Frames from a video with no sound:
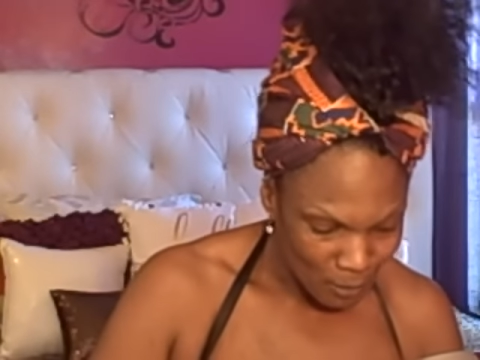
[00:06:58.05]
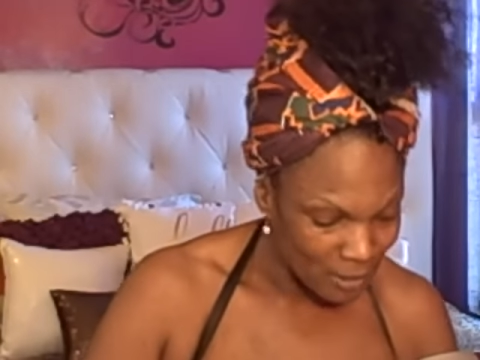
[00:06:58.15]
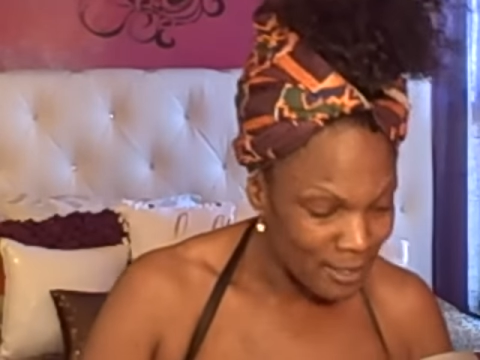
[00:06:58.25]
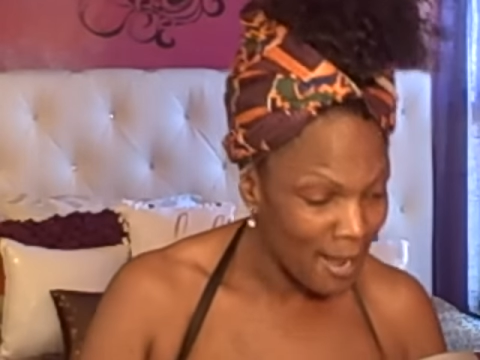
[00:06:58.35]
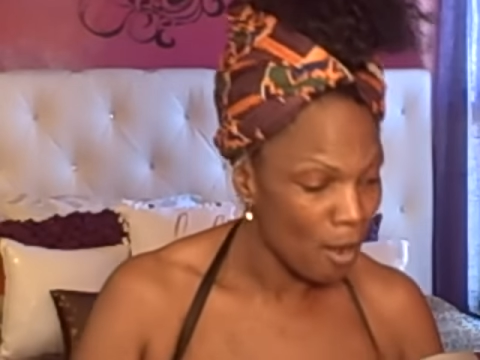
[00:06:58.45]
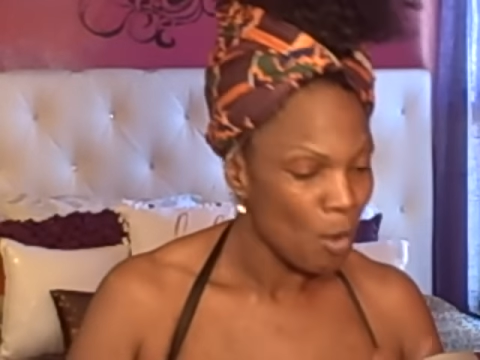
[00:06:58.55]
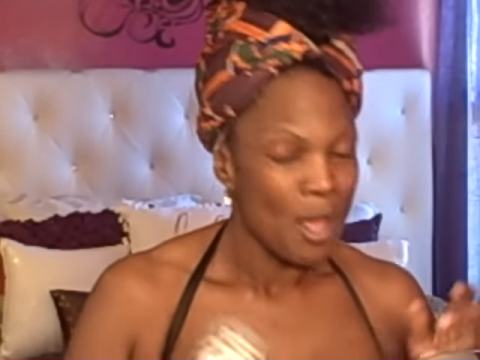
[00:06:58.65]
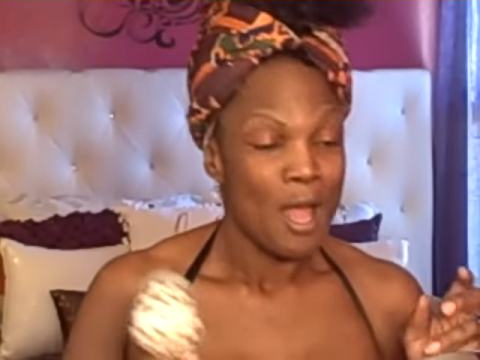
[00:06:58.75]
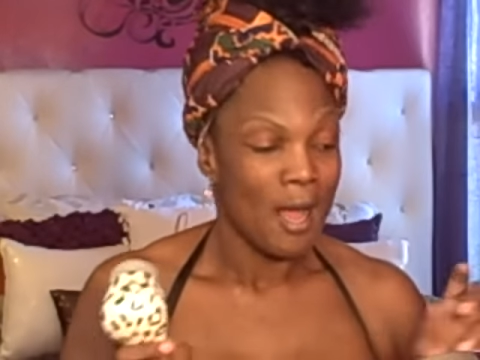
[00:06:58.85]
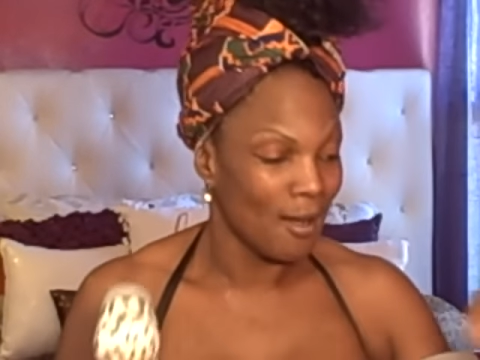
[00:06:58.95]
Now,
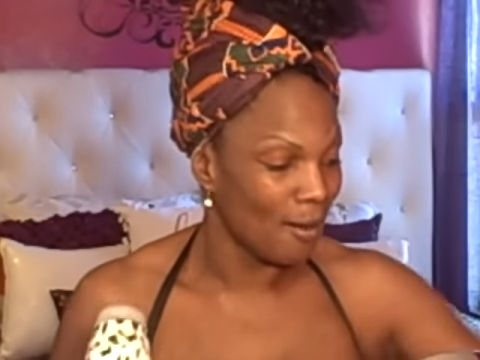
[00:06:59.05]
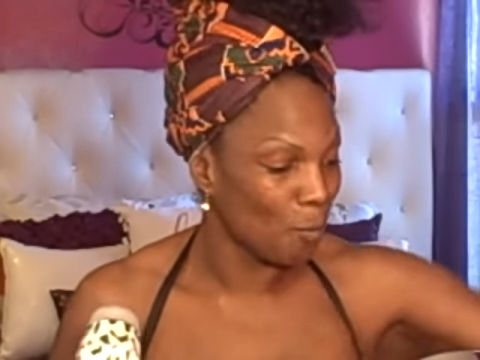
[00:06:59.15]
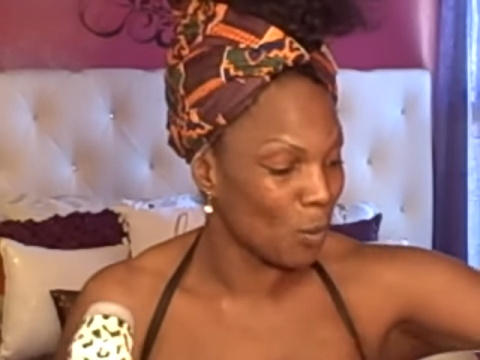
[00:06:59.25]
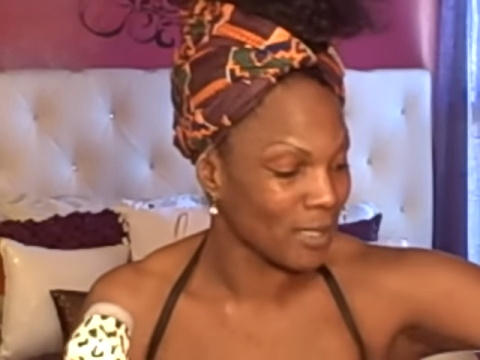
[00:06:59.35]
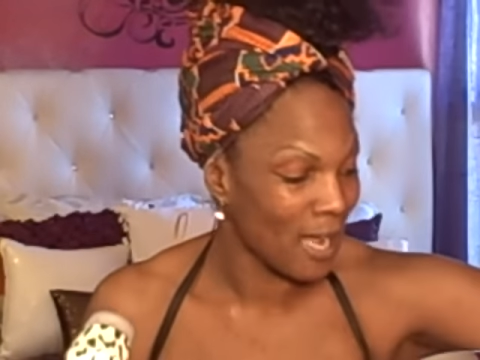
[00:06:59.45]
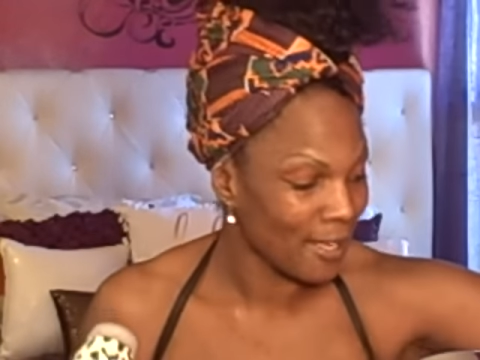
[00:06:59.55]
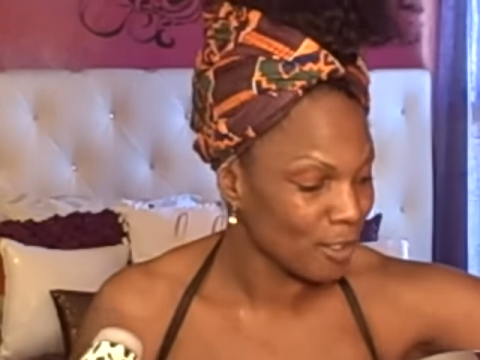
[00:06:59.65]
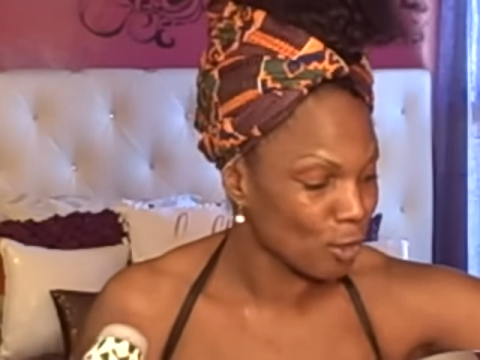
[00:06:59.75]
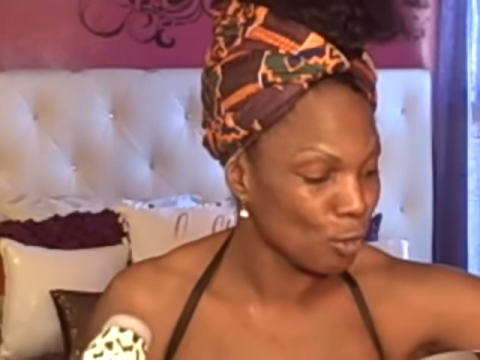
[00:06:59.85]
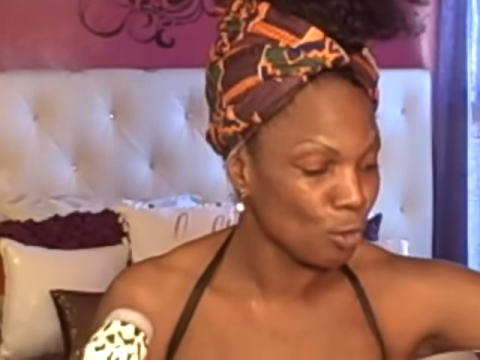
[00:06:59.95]
um, when I
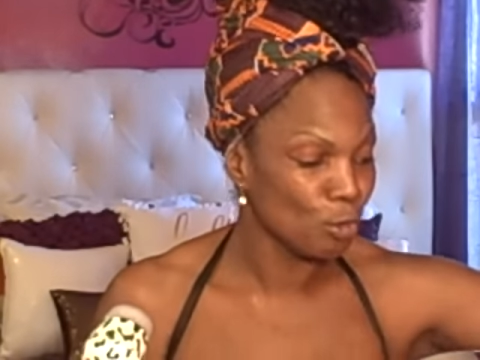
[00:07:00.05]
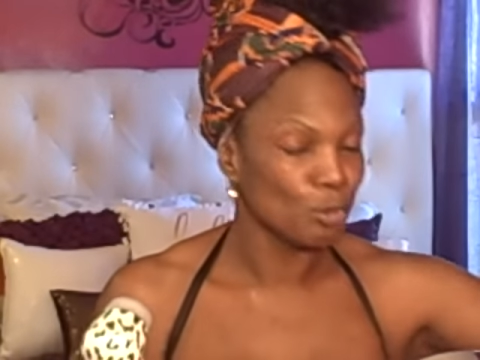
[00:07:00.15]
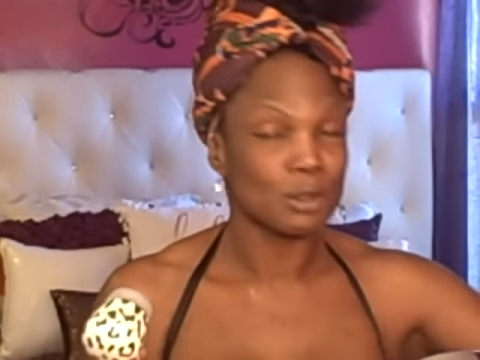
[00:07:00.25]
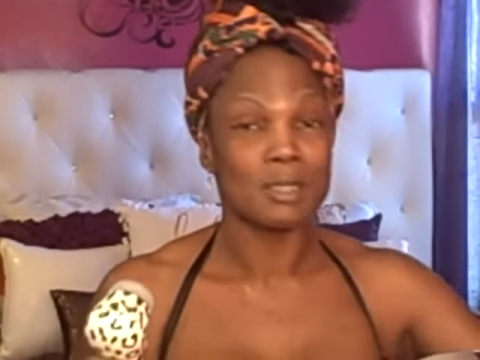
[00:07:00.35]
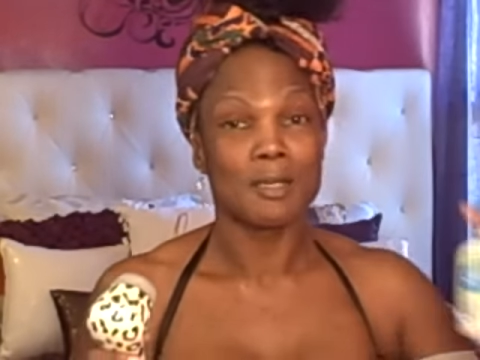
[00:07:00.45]
use